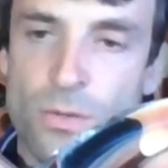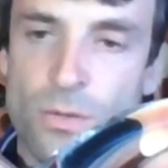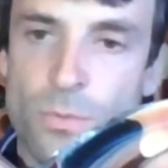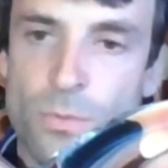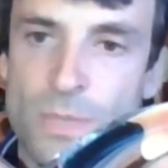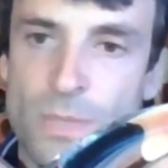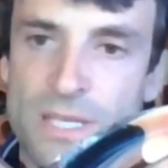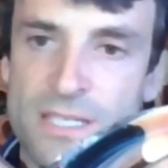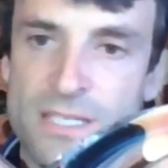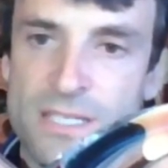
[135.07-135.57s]

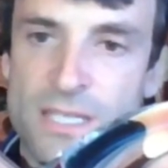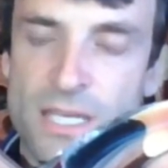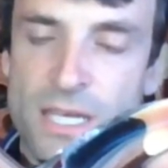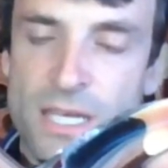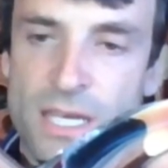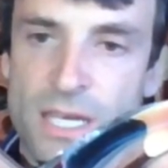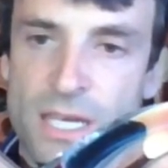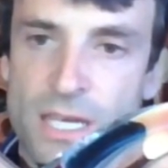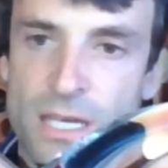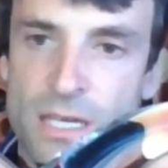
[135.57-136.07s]
we
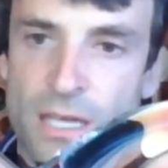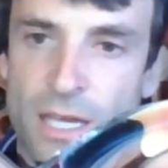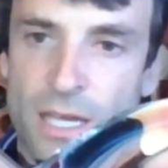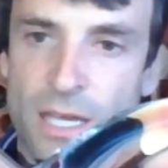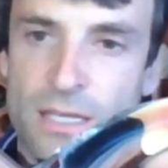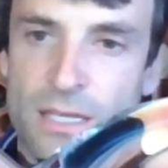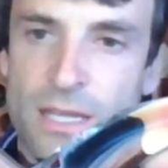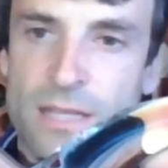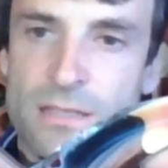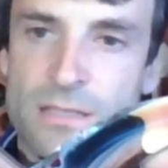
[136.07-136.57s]
see
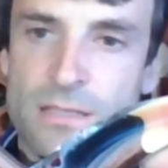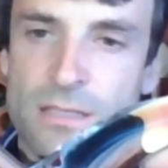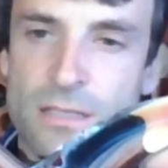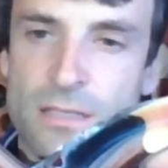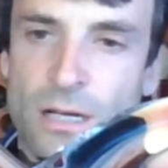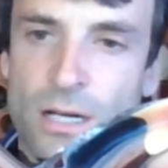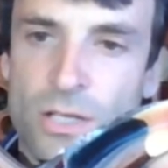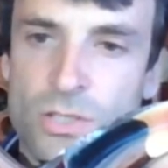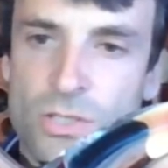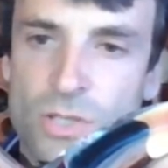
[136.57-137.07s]
it
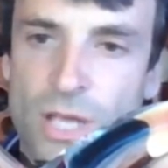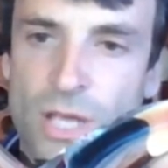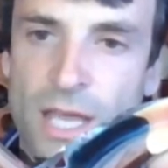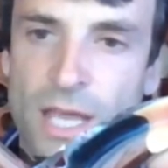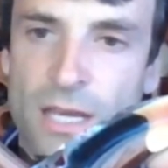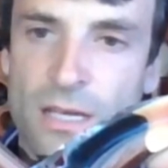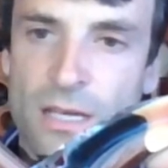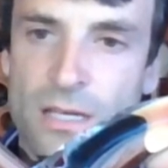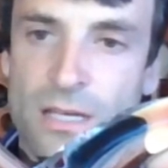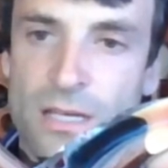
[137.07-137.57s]
starting to
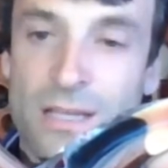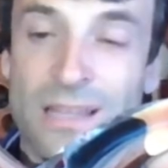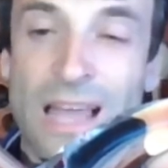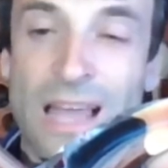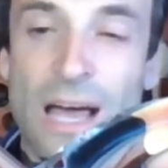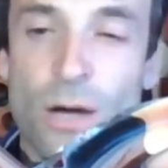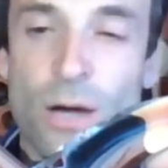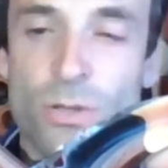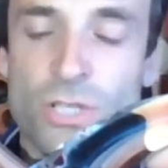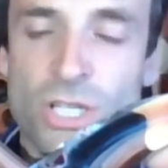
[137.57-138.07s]
getting
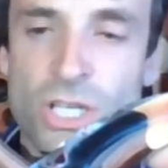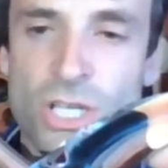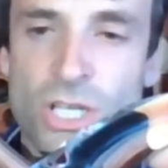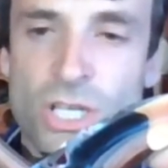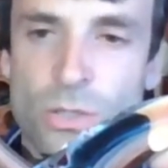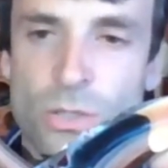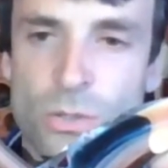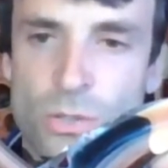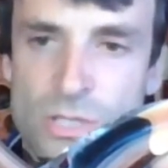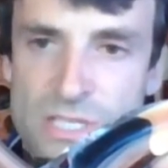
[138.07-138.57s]
cloudy
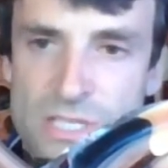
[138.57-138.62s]
or